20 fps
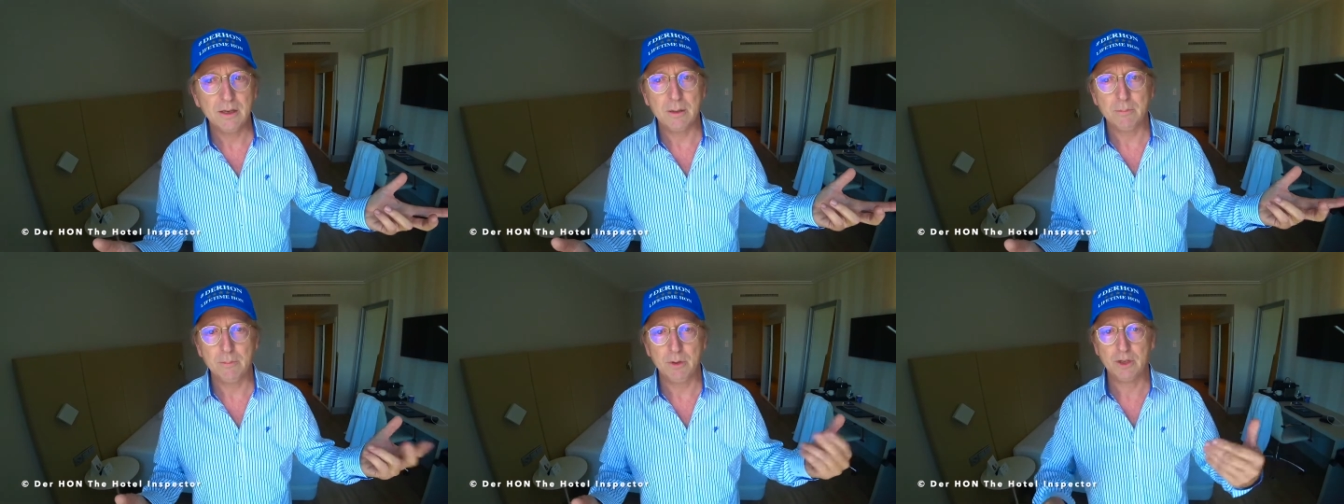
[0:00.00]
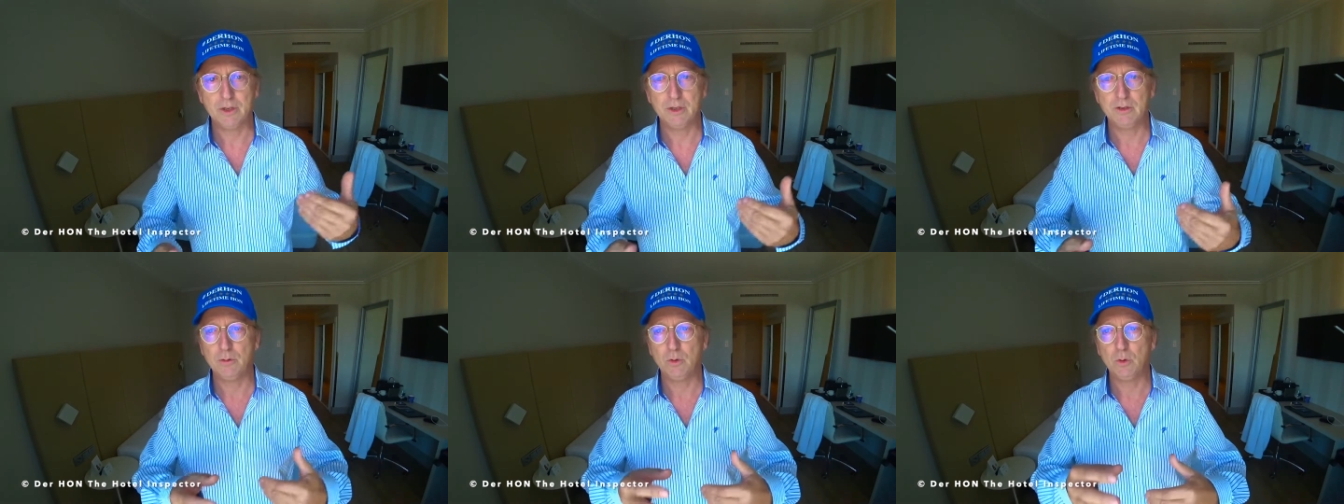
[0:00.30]

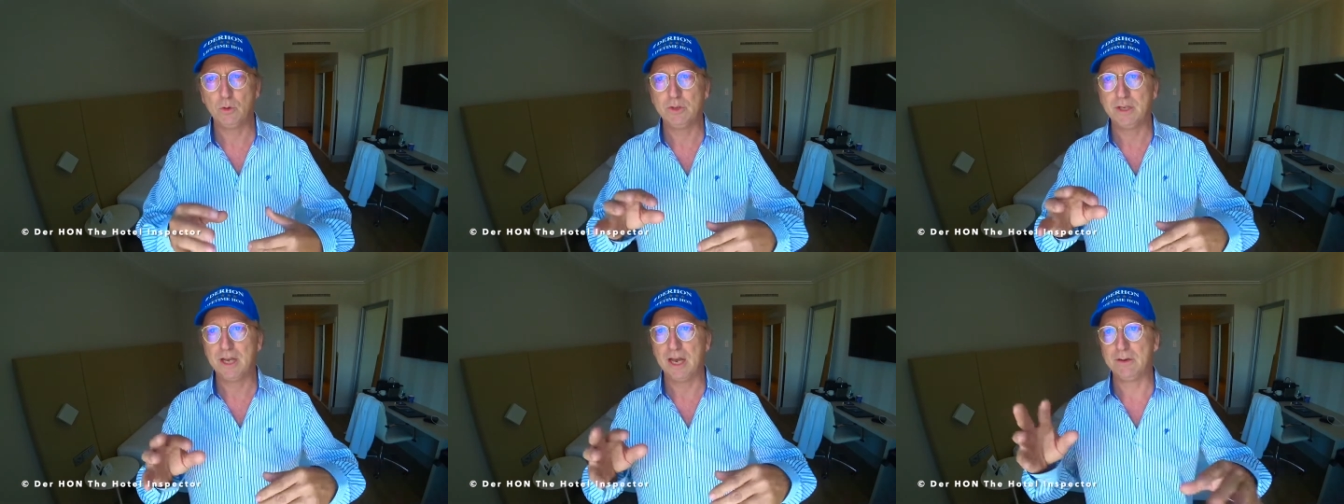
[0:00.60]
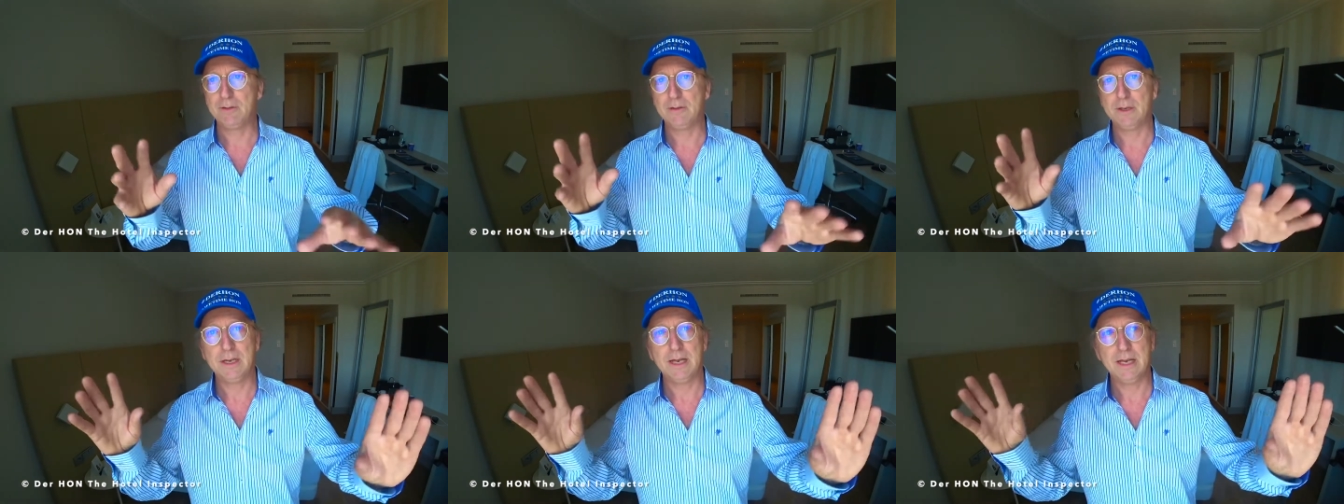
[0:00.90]
because of course
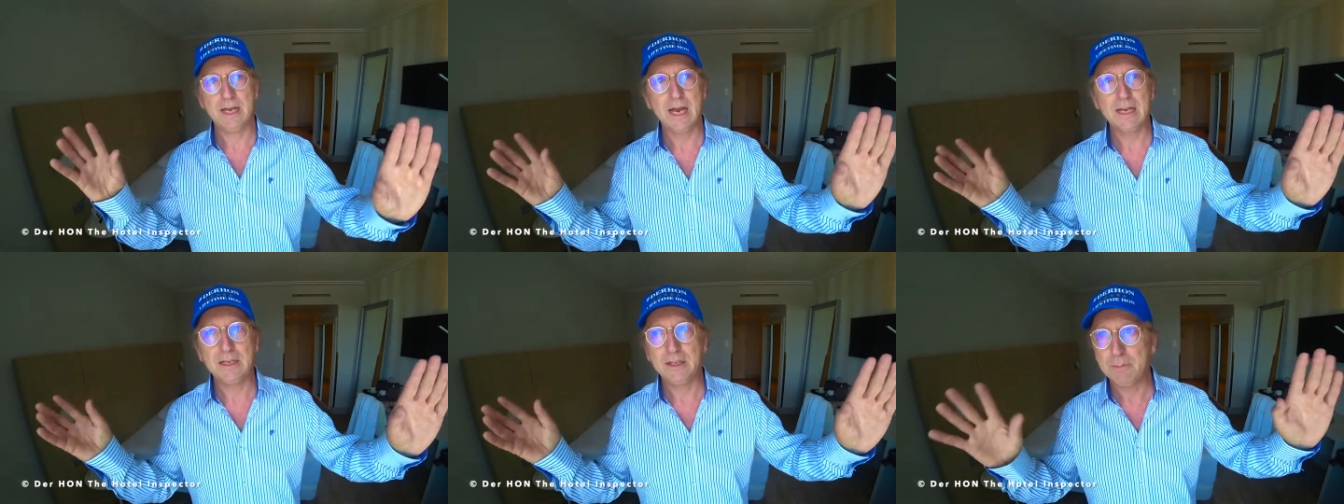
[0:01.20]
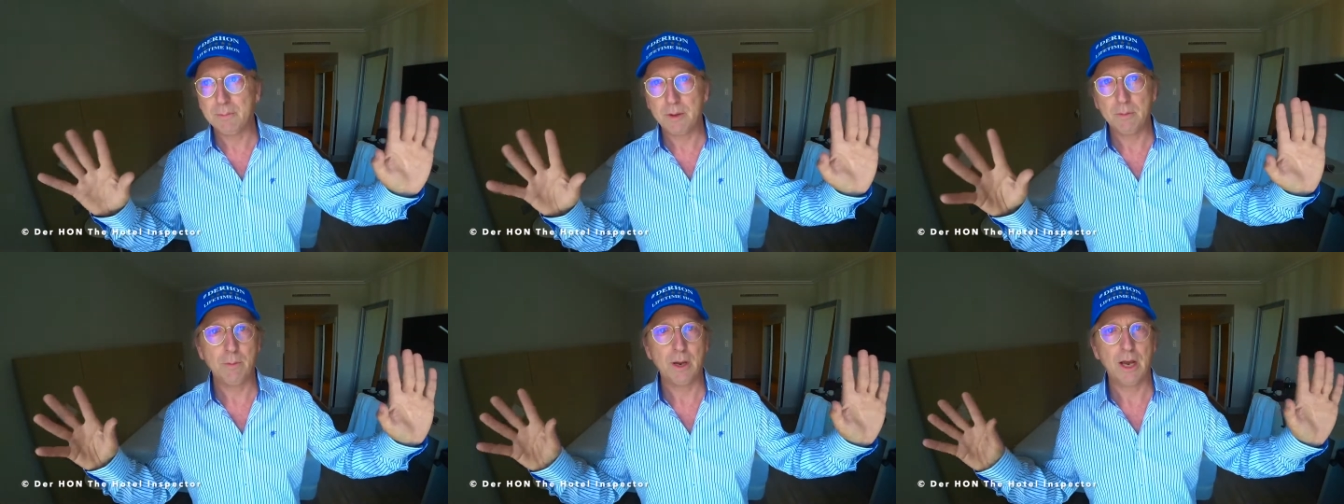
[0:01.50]
everything has to
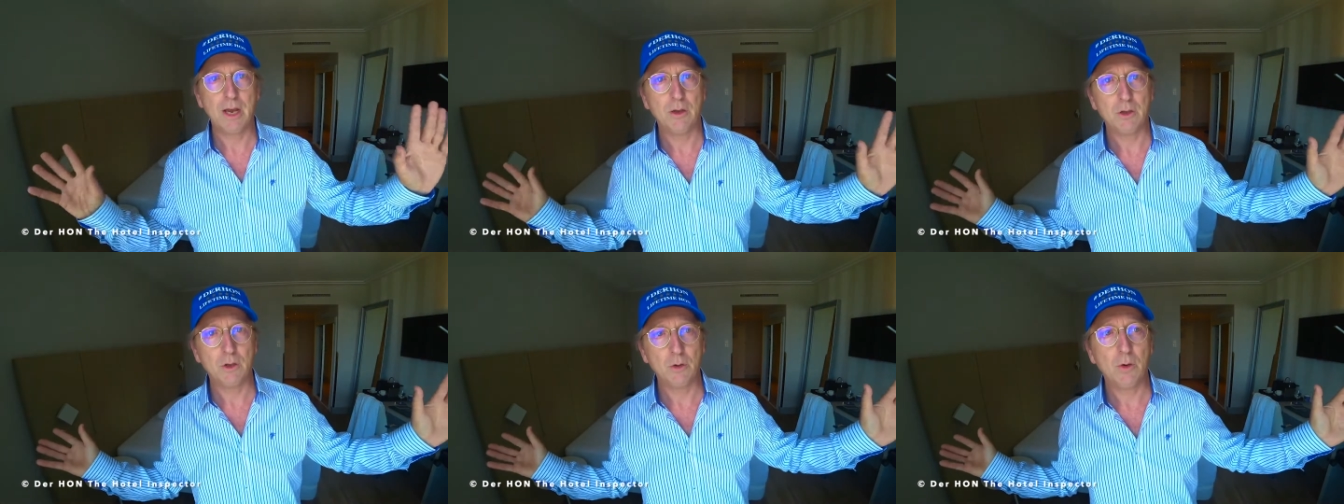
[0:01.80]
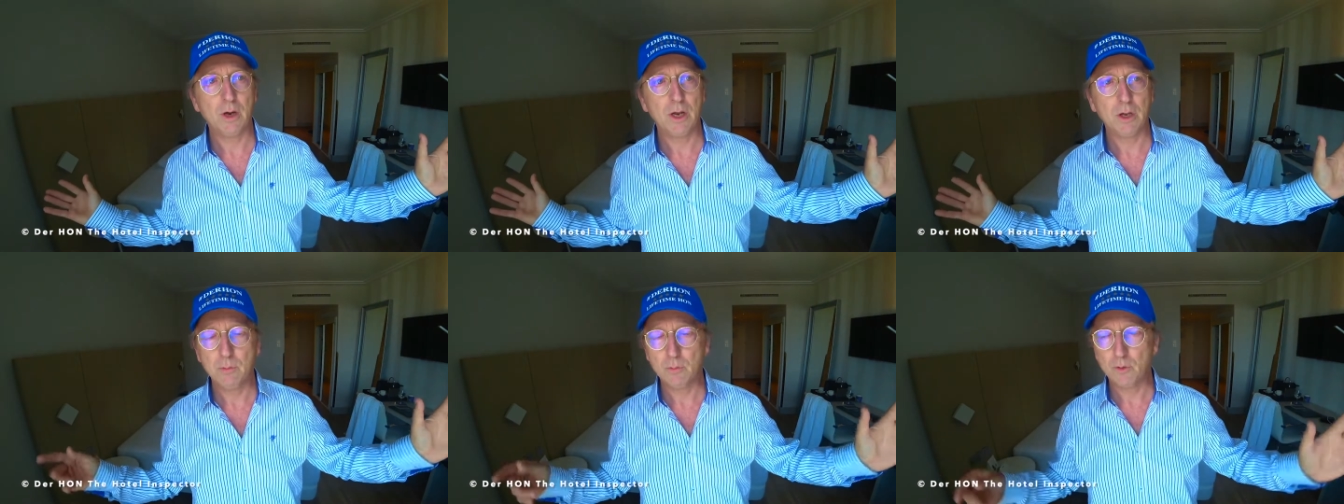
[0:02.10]
be
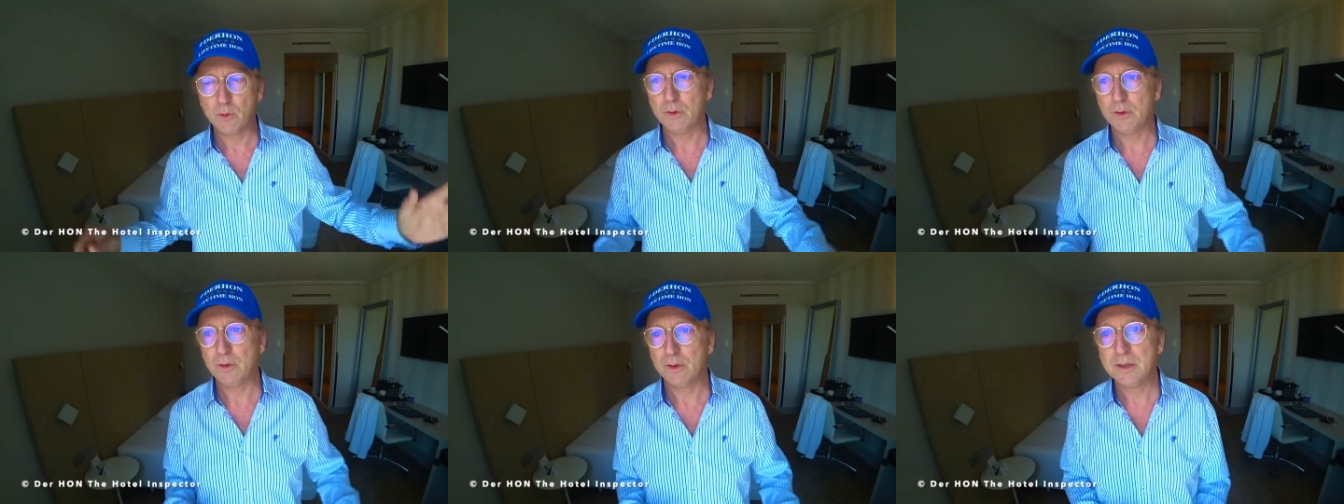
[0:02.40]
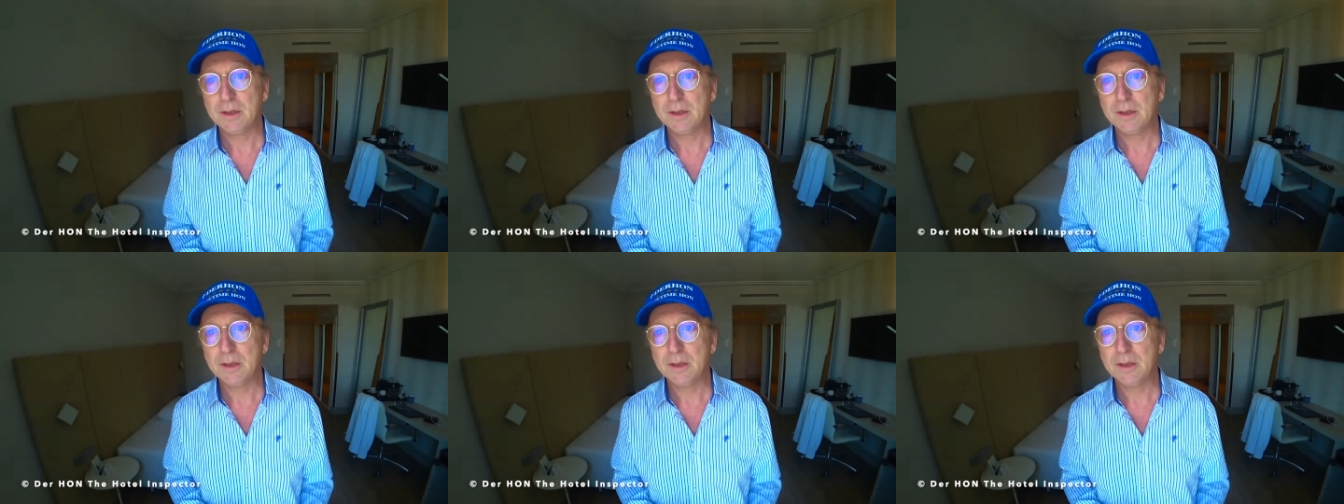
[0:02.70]
biodegradable.